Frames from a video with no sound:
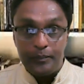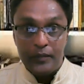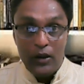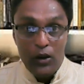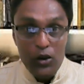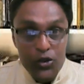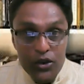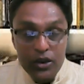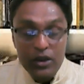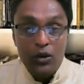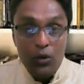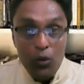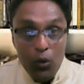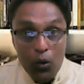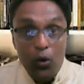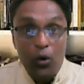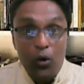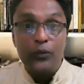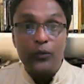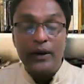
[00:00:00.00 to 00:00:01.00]
using your
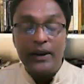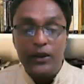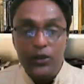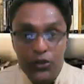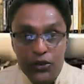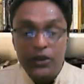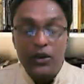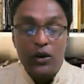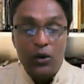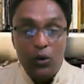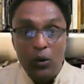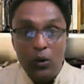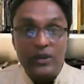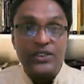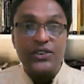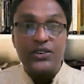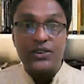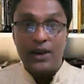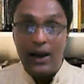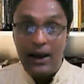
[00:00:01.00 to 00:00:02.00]
own way, using your
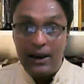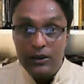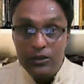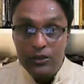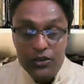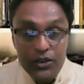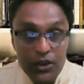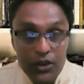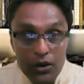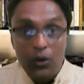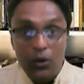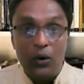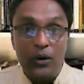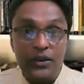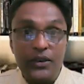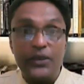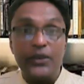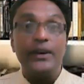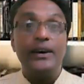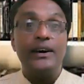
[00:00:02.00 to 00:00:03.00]
own style, using your
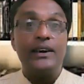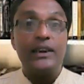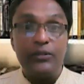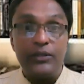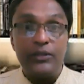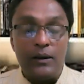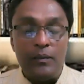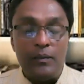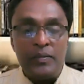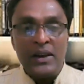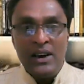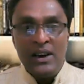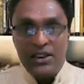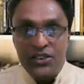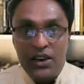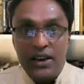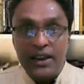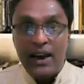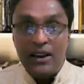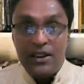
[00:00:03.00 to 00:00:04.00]
own creativity.
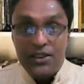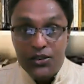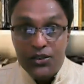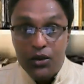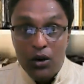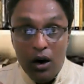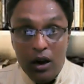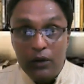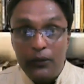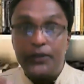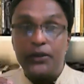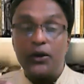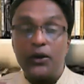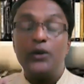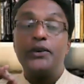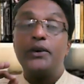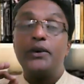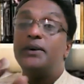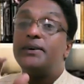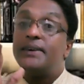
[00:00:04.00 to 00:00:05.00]
See, you can solve
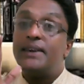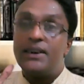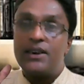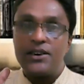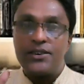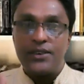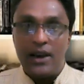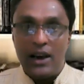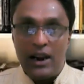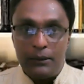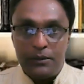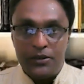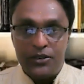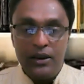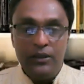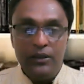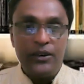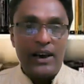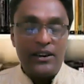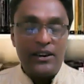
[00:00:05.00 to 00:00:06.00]
without your teacher's help.
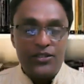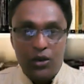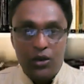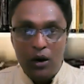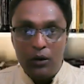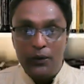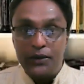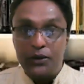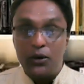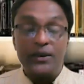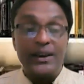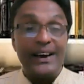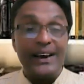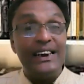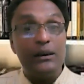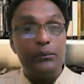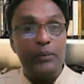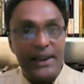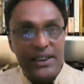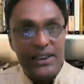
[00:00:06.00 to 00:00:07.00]
See, you can solve without
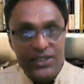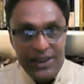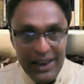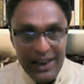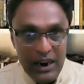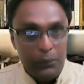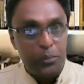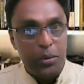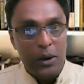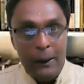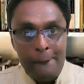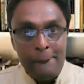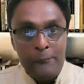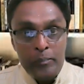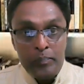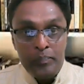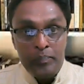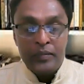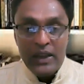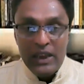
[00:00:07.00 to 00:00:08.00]
anybody's help.
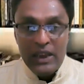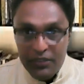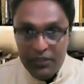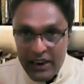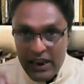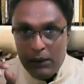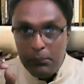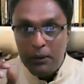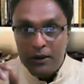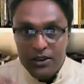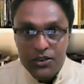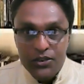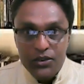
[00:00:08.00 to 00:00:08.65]
If you're able to